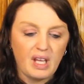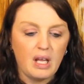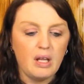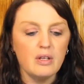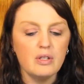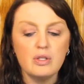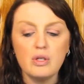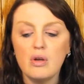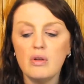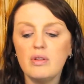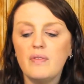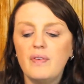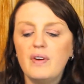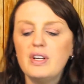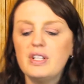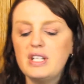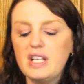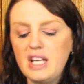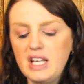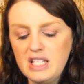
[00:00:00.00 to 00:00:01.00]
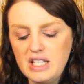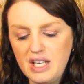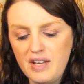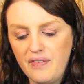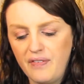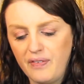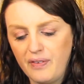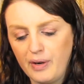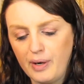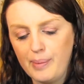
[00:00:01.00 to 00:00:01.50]
So the first easy
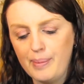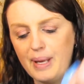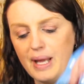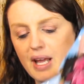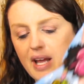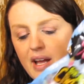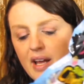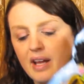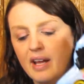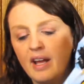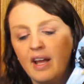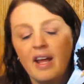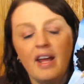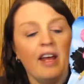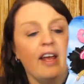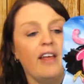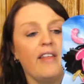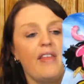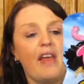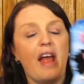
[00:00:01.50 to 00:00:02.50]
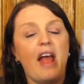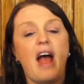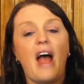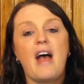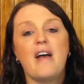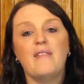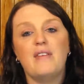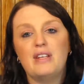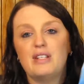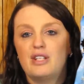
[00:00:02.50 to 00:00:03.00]
freebie they
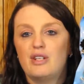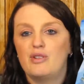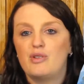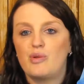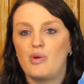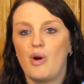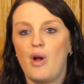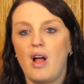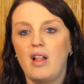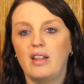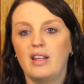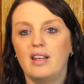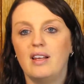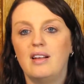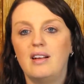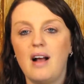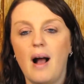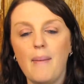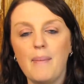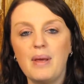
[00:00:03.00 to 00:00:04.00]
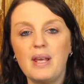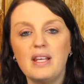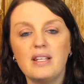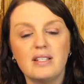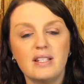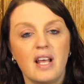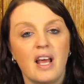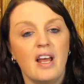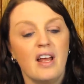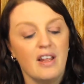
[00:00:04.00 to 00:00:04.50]
have is the Trolley
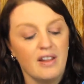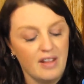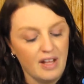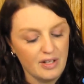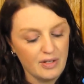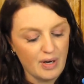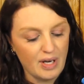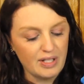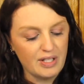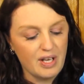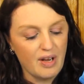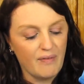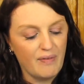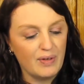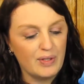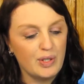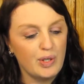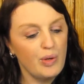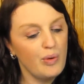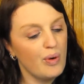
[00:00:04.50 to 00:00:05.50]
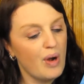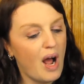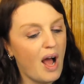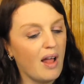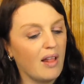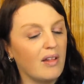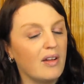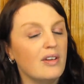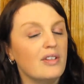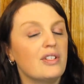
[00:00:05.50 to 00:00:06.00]
Gummies. These are on sale for
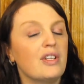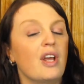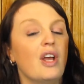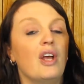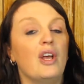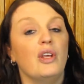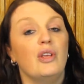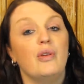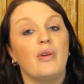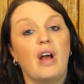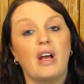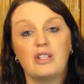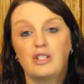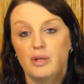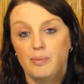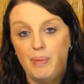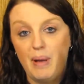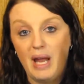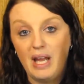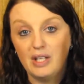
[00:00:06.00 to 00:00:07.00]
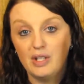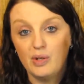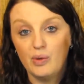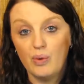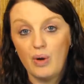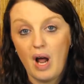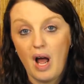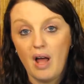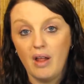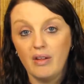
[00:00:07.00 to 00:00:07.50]
$2. You guys would pay
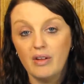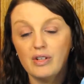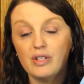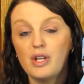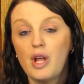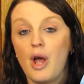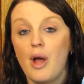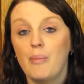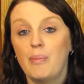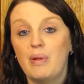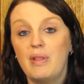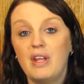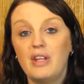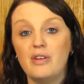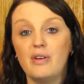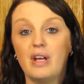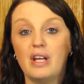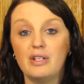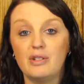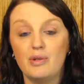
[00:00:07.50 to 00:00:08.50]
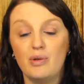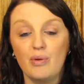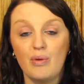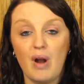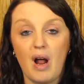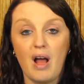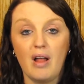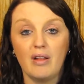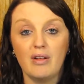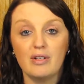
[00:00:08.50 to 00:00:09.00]
$2, but then you get
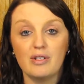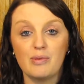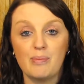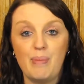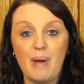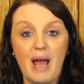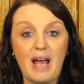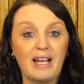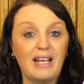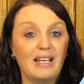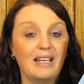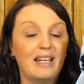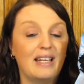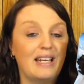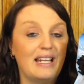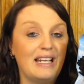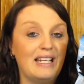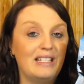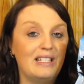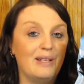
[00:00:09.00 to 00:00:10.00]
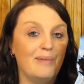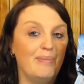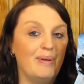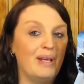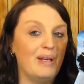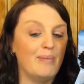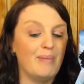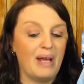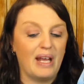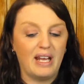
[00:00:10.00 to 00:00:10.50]
$2 back in an
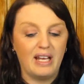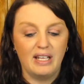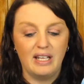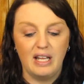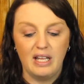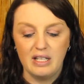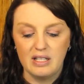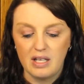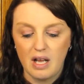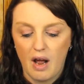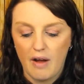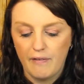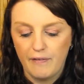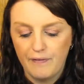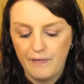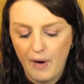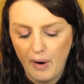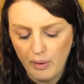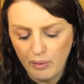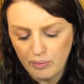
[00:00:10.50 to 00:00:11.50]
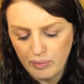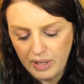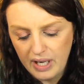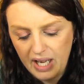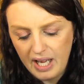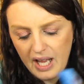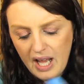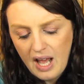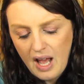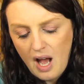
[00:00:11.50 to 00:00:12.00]
ECB, making these
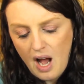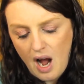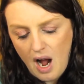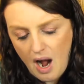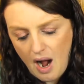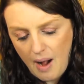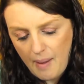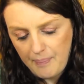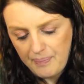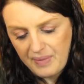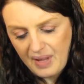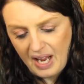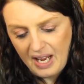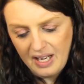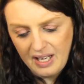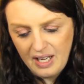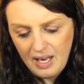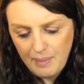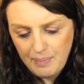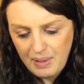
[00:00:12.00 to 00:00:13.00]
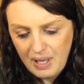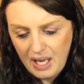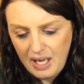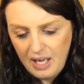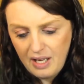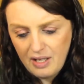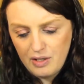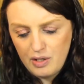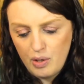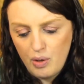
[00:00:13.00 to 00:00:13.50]
free. I ended up
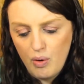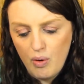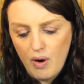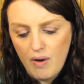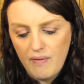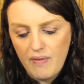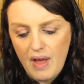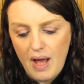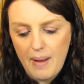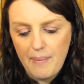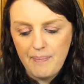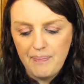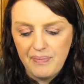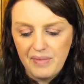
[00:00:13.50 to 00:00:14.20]
getting 2 of them.